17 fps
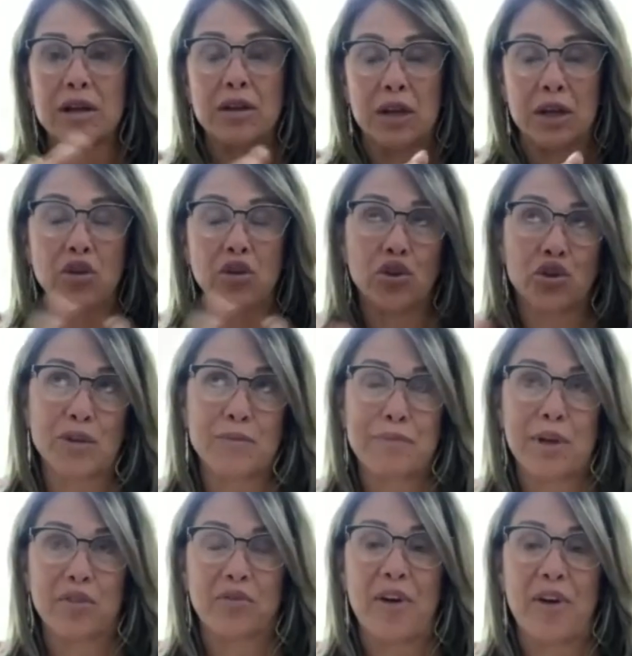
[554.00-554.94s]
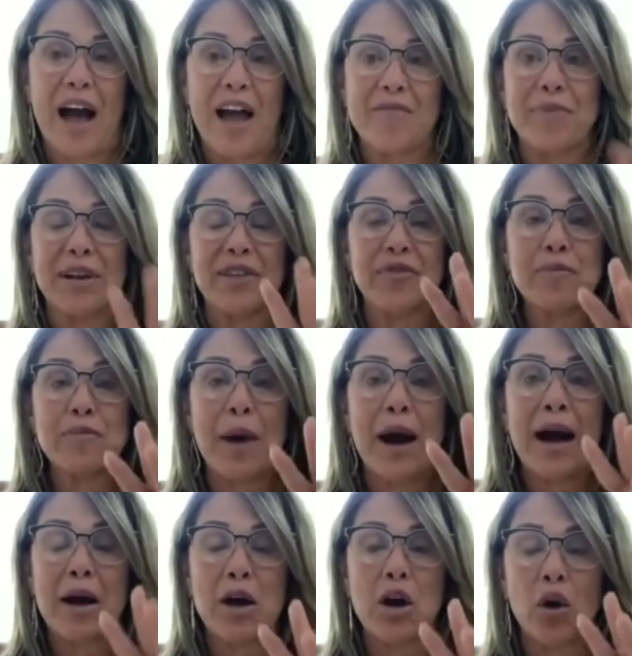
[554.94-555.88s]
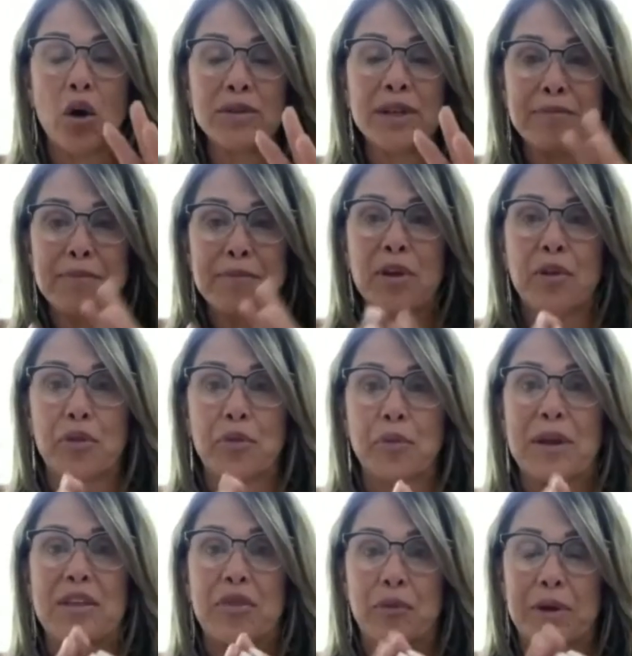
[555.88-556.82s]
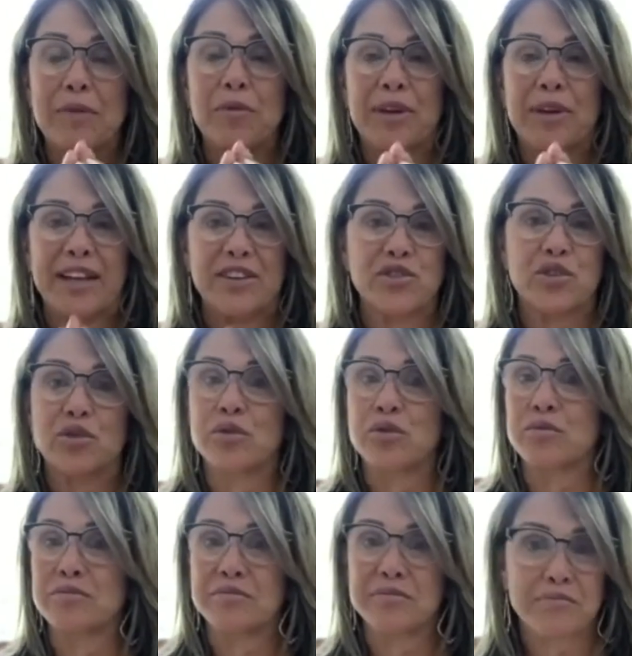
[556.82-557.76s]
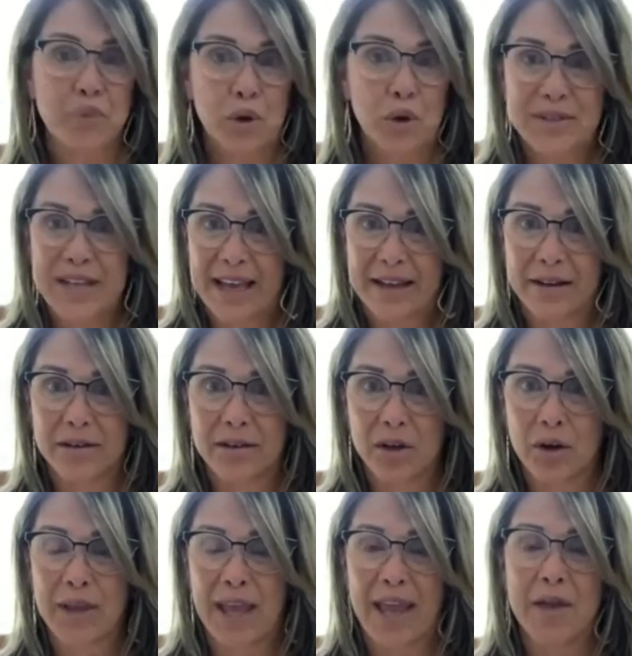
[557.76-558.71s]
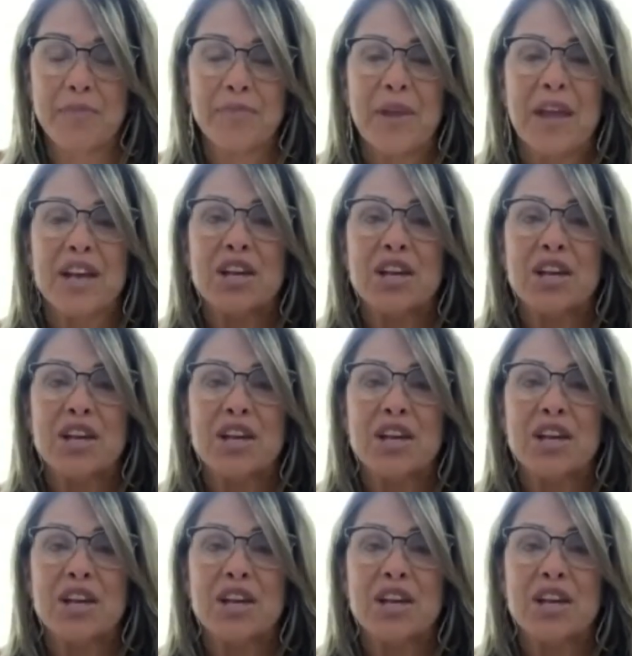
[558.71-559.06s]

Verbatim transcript: uh, you should build five, but if you only build three, three will get you pro 10. Okay.